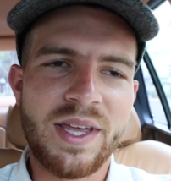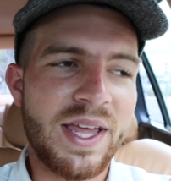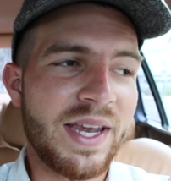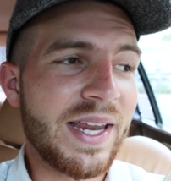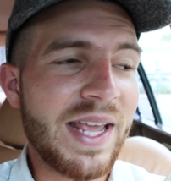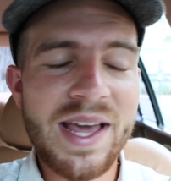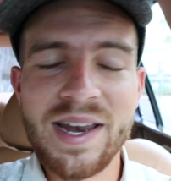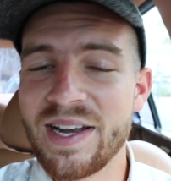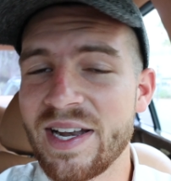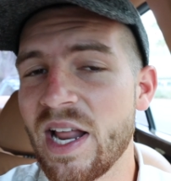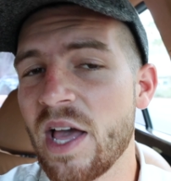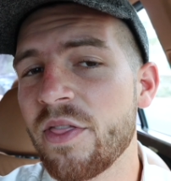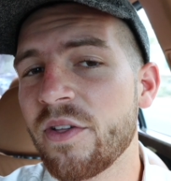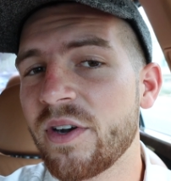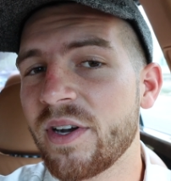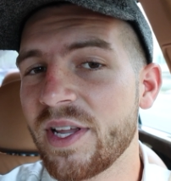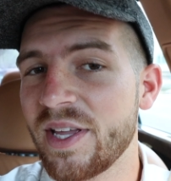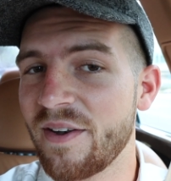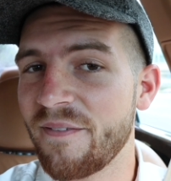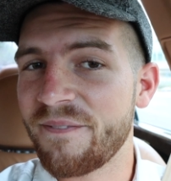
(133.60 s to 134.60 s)
And yet another
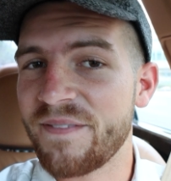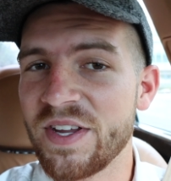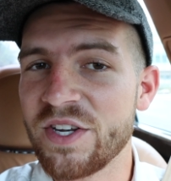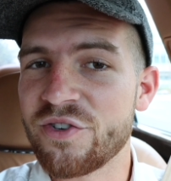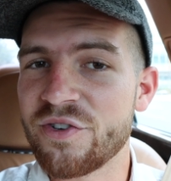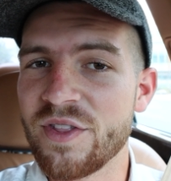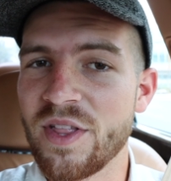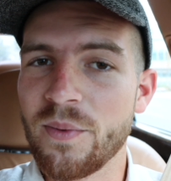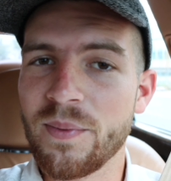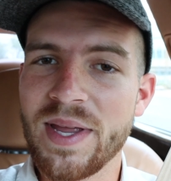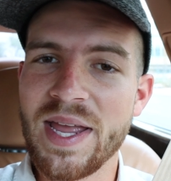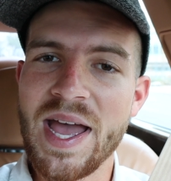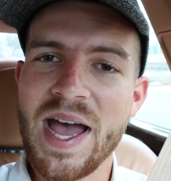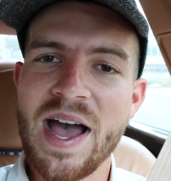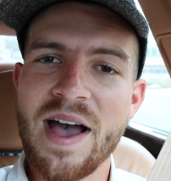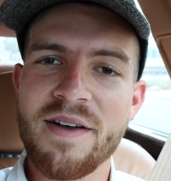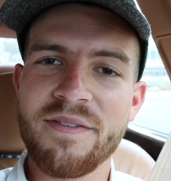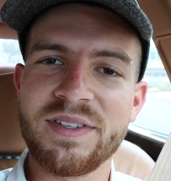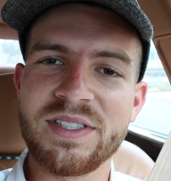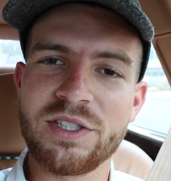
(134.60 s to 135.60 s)
hidden feature that we
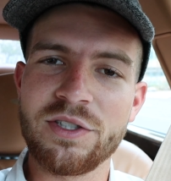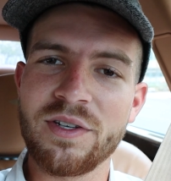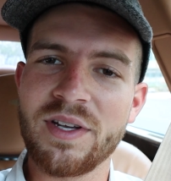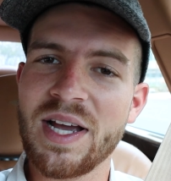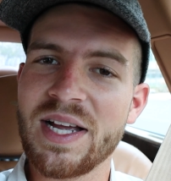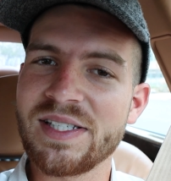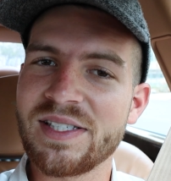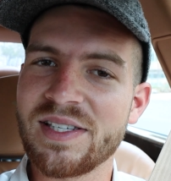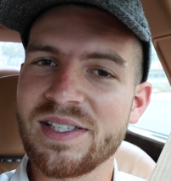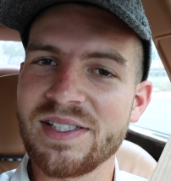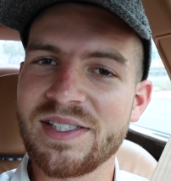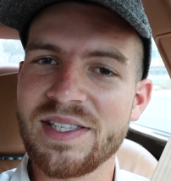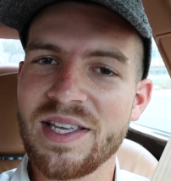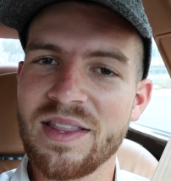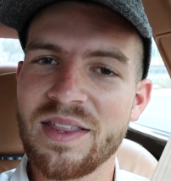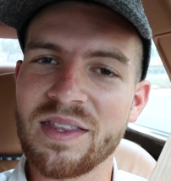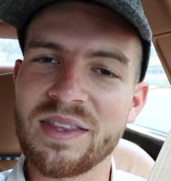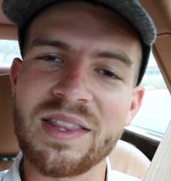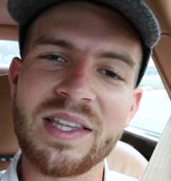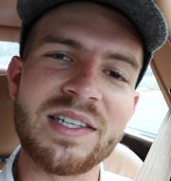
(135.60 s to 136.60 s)
have is, you guys can see
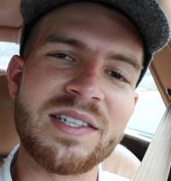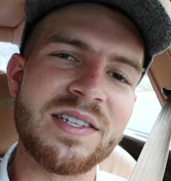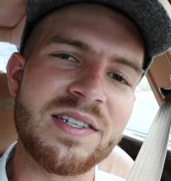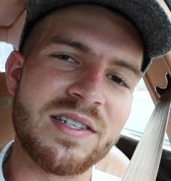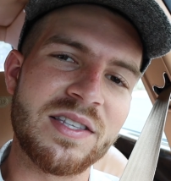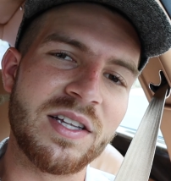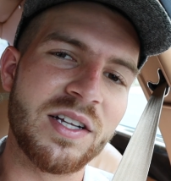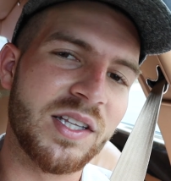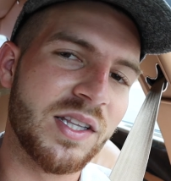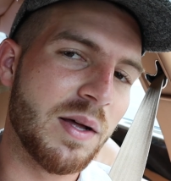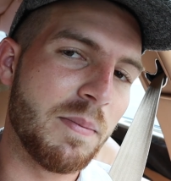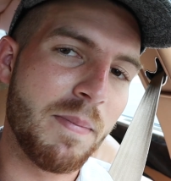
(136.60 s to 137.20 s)
that this is the Le